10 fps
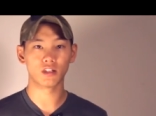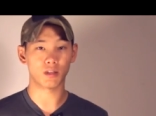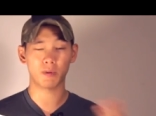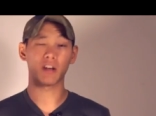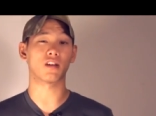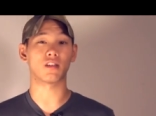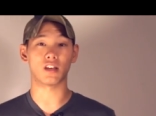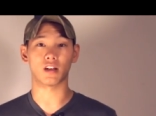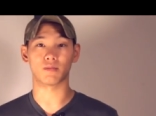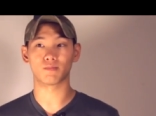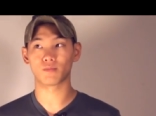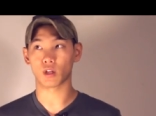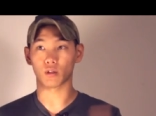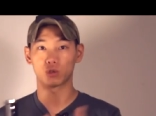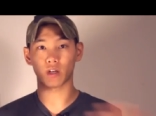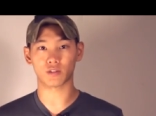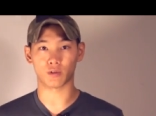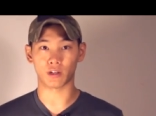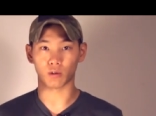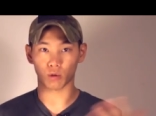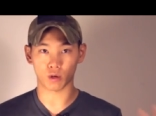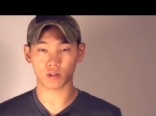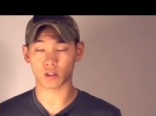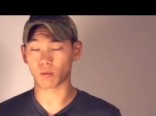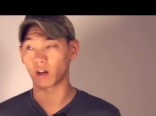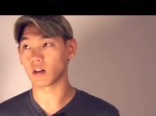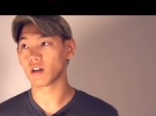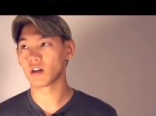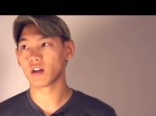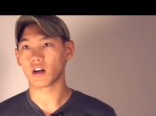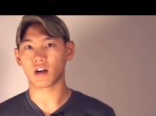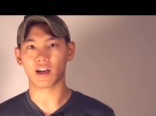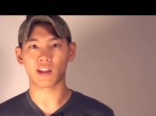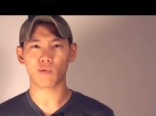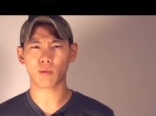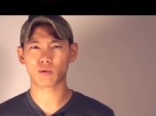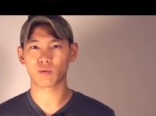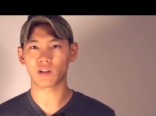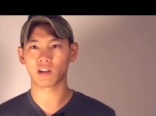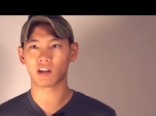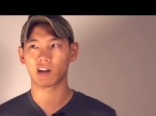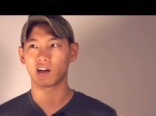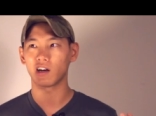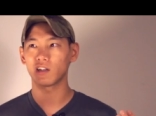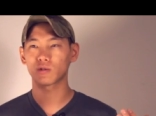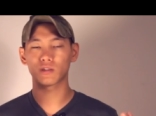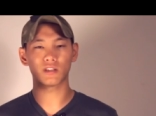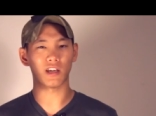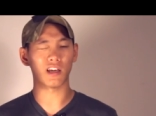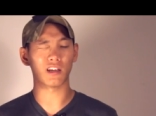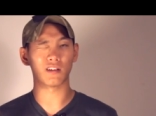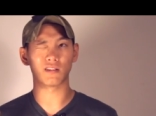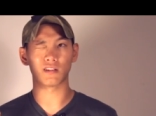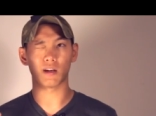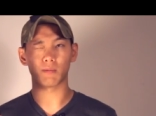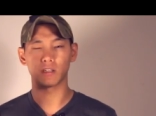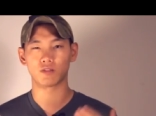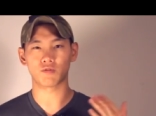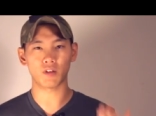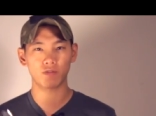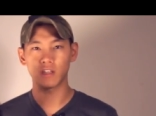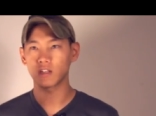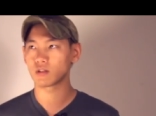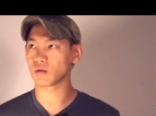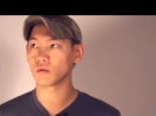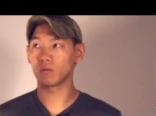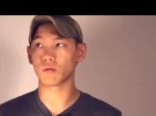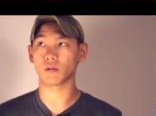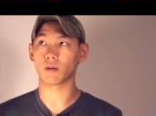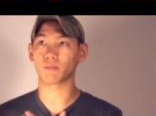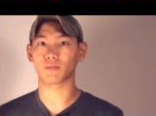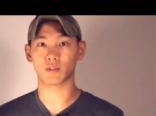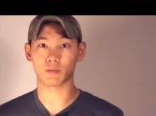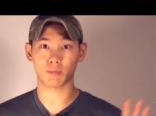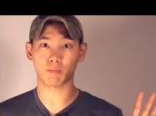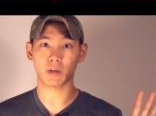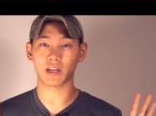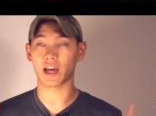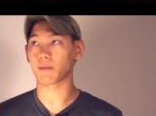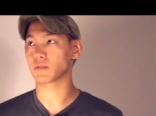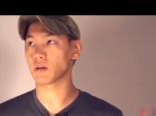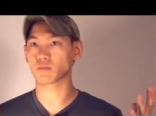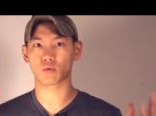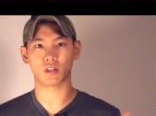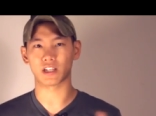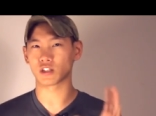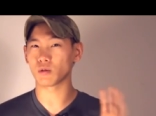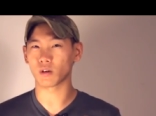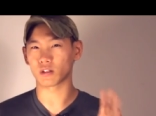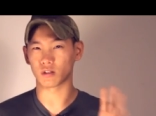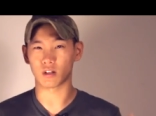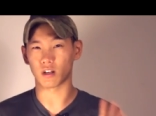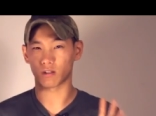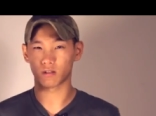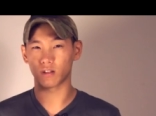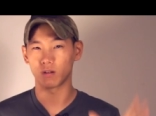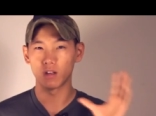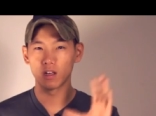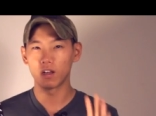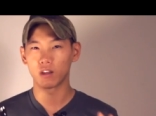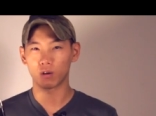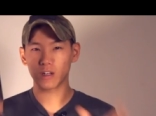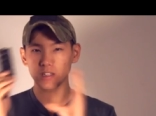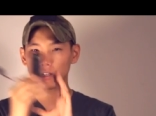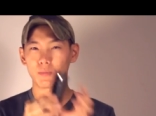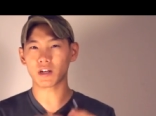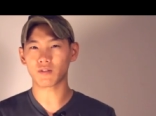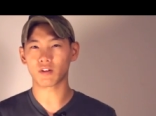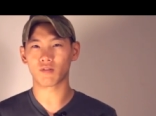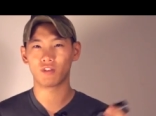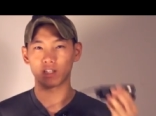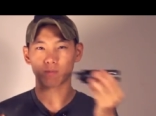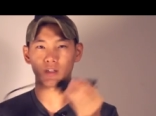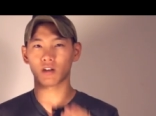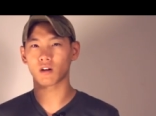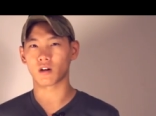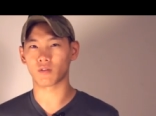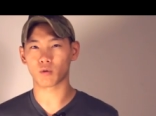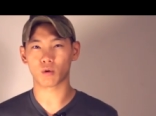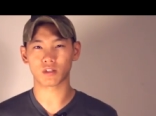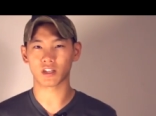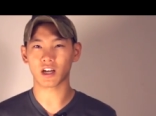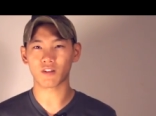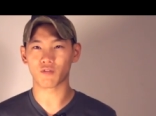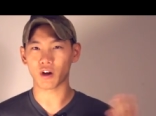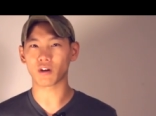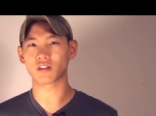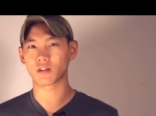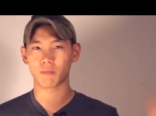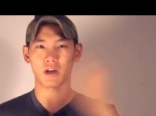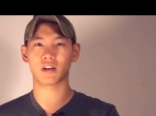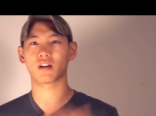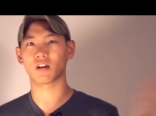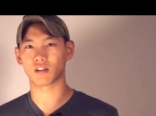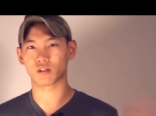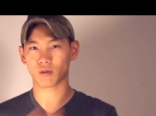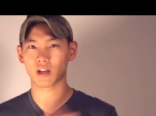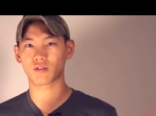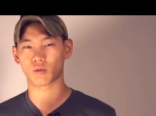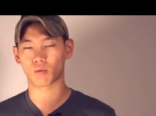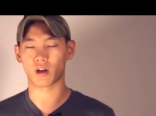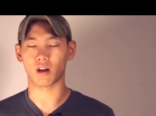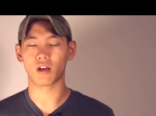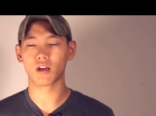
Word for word: depending on the uh, you know, transfer rate, currency rate, uh, anywhere between like a hundred and I believe fifty to up, it's a big gap up toward like two hundred dollars. So there isn't a bit of an investment here, and of course it kind of varies depending on the transfer rate.